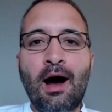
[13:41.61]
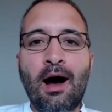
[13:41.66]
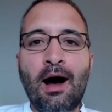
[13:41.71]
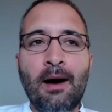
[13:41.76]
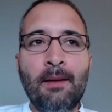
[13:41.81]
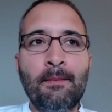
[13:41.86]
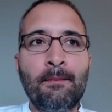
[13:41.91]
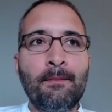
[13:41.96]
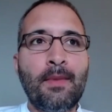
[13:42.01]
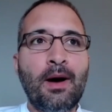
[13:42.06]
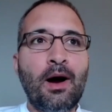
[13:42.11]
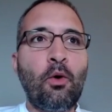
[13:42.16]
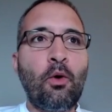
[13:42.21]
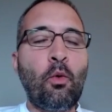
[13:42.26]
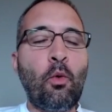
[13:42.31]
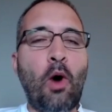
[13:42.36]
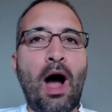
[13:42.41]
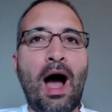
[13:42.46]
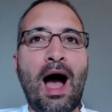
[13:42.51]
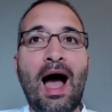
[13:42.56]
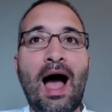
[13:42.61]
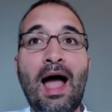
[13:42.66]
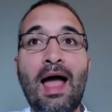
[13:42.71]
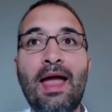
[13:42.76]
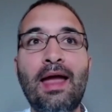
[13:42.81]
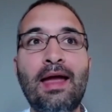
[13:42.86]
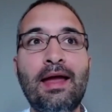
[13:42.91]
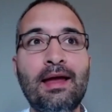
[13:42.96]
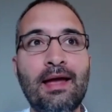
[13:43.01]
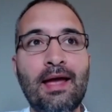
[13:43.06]
Absolutely. Um,
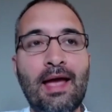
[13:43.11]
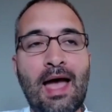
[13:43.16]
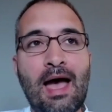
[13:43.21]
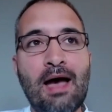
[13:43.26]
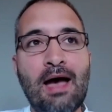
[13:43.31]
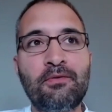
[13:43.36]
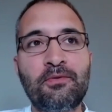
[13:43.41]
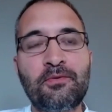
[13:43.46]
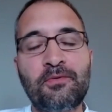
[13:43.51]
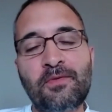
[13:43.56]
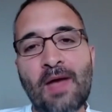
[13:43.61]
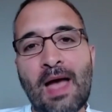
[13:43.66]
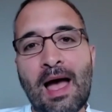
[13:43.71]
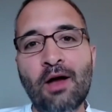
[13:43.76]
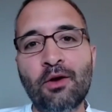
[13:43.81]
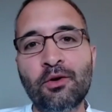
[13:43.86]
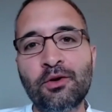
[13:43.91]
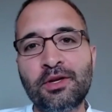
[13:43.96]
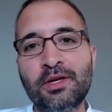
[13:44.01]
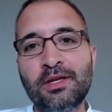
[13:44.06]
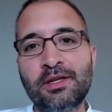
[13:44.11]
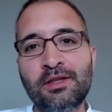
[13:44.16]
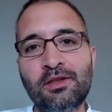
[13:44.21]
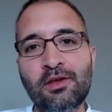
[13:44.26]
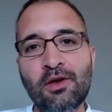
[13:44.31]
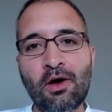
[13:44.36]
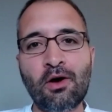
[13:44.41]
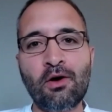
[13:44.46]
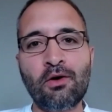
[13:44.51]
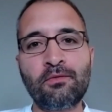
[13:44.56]
I have found it
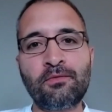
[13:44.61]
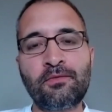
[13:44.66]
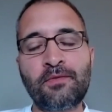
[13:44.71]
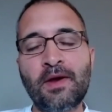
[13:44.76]
though